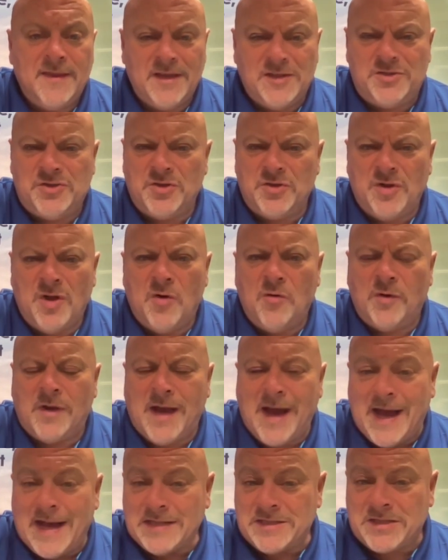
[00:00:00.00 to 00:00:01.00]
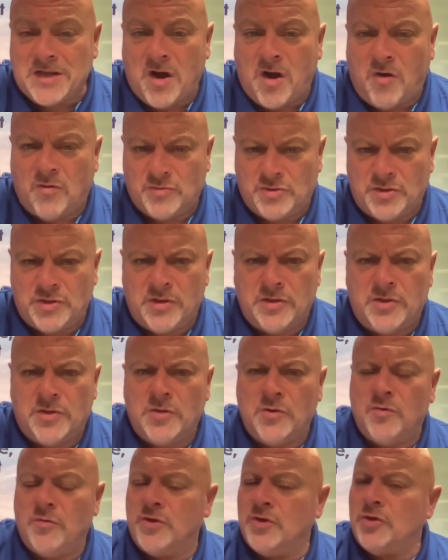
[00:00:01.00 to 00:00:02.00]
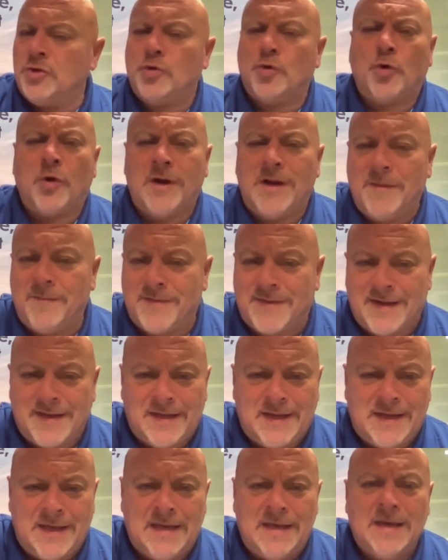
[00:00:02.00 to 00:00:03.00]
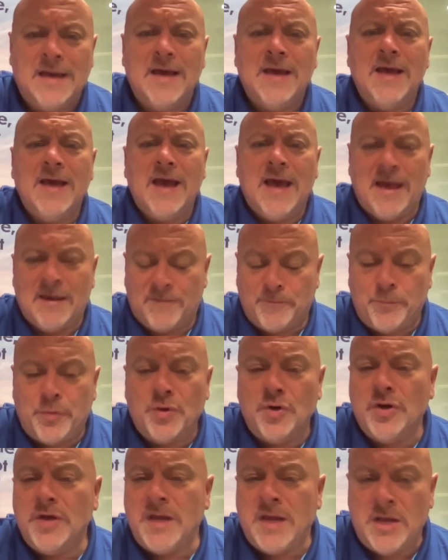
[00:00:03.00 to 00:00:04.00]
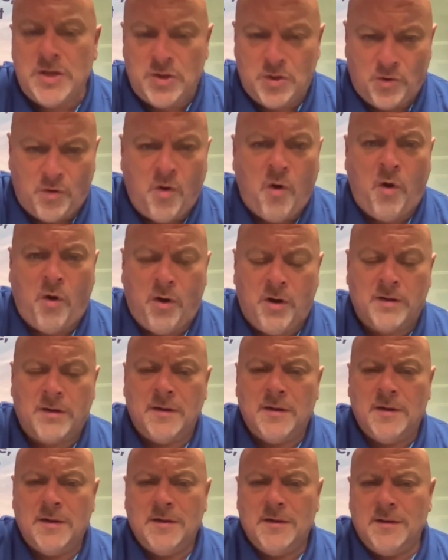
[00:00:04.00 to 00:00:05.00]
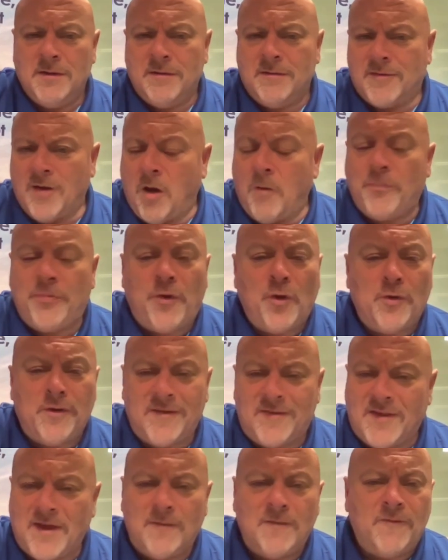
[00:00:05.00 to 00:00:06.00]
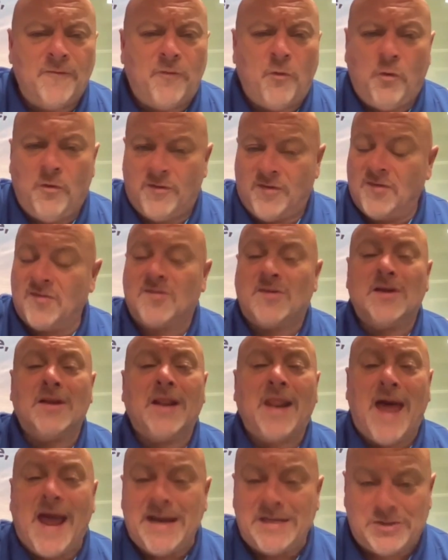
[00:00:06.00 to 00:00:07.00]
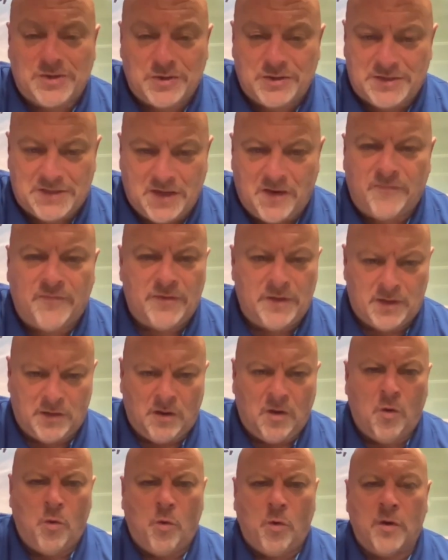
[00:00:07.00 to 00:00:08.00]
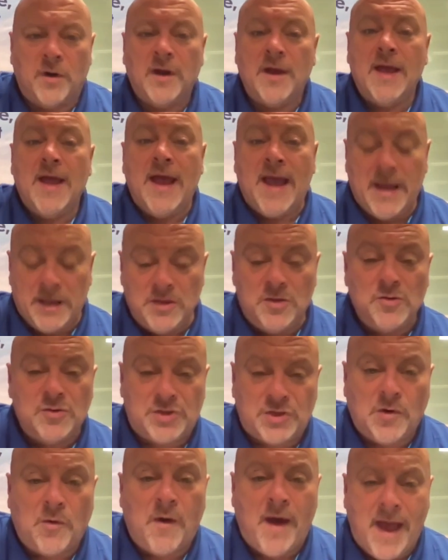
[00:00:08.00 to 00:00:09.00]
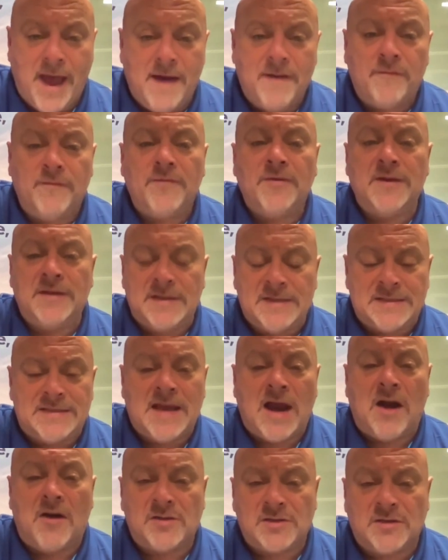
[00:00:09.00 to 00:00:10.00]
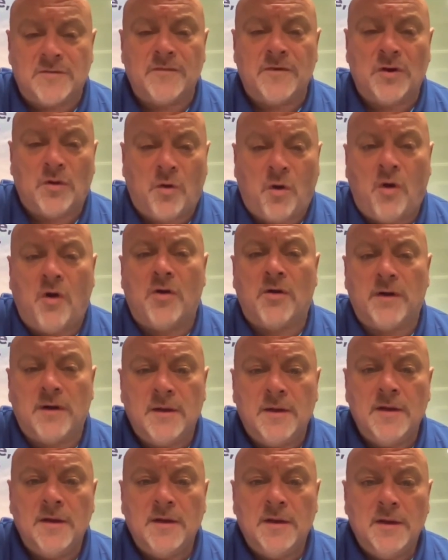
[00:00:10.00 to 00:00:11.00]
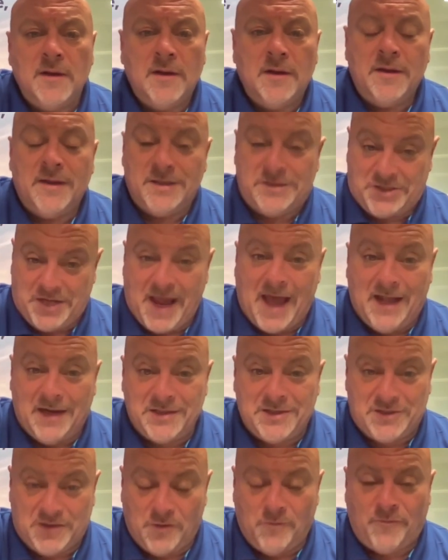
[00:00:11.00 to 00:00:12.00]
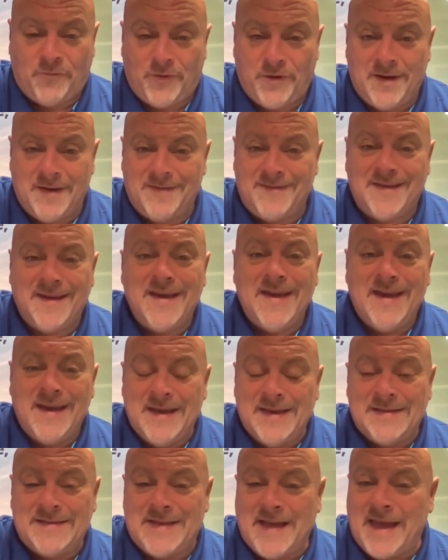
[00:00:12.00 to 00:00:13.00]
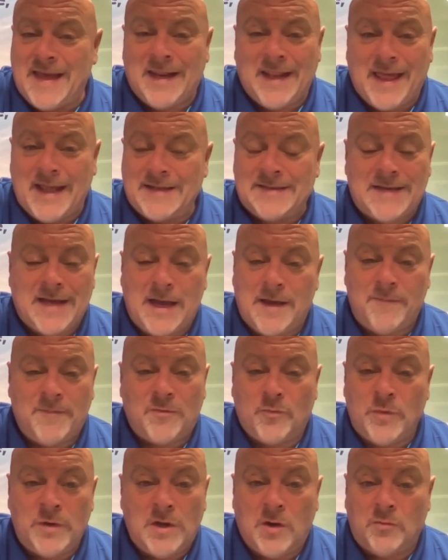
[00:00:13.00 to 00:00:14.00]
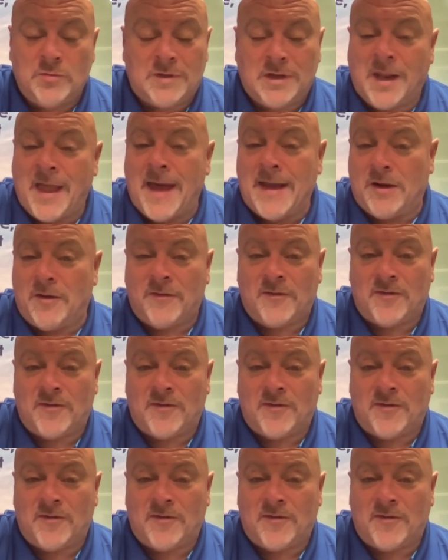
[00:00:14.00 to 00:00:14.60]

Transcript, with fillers: that you know God's called you to do, the dreams that He has put in your heart. Psalm 37 4 says, Delight yourself in the Lord, and you shall have the desires of your heart. The challenge, though, friends, is that a lot of times we don't delight